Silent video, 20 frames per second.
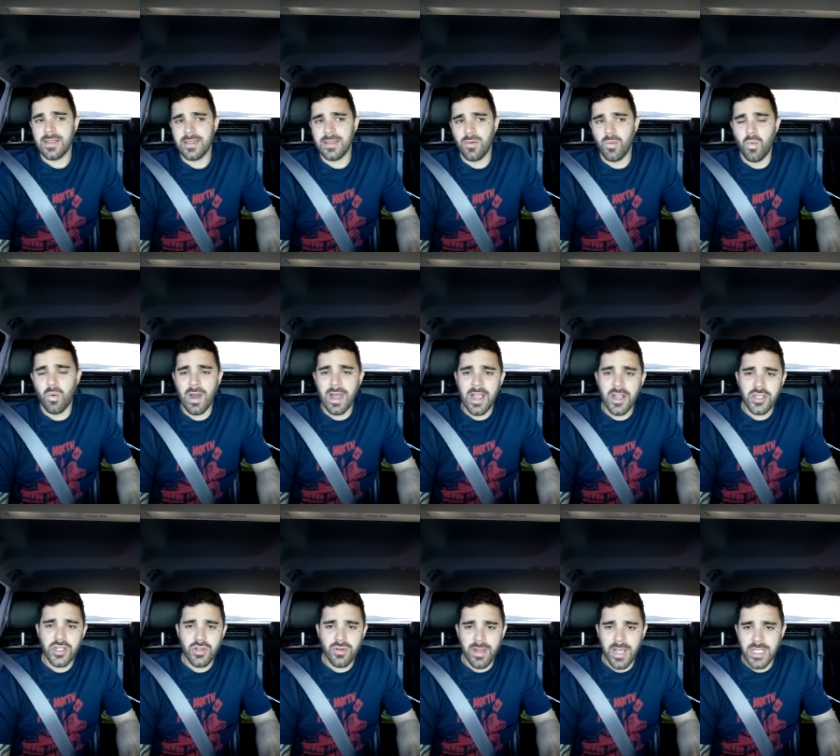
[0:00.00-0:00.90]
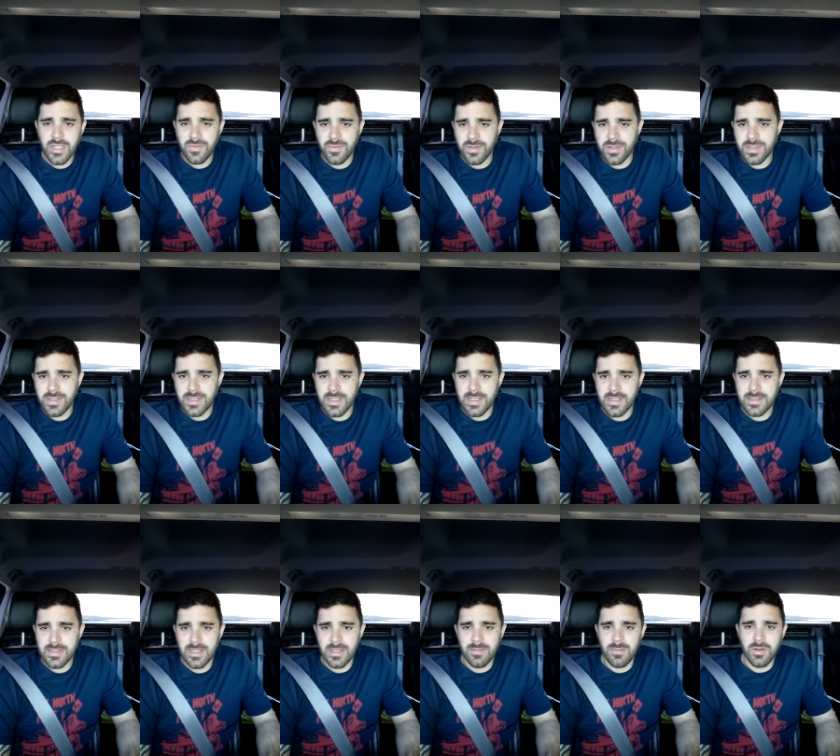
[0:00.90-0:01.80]
the wire transfer
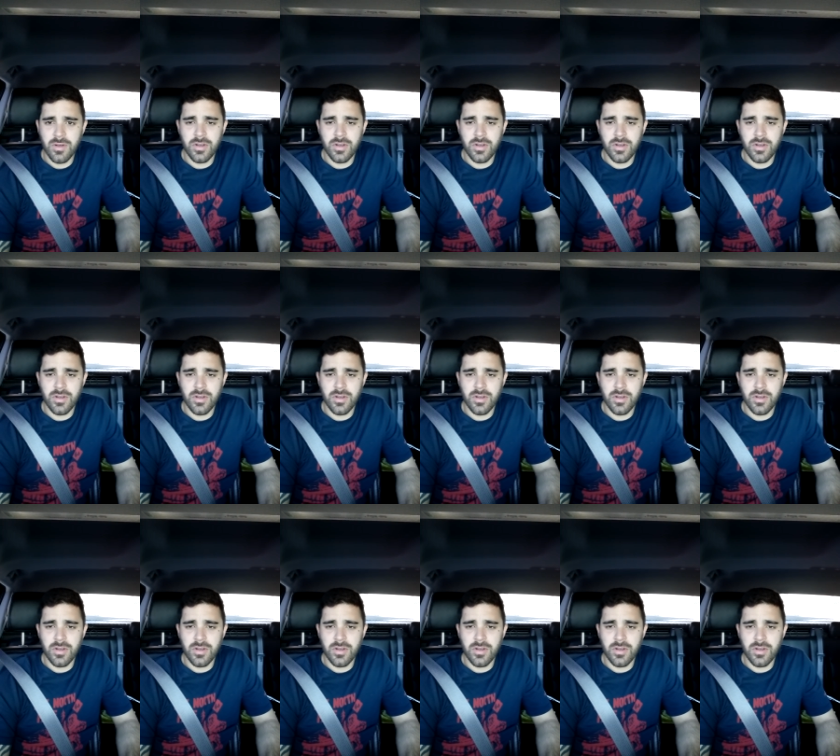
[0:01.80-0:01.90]
system,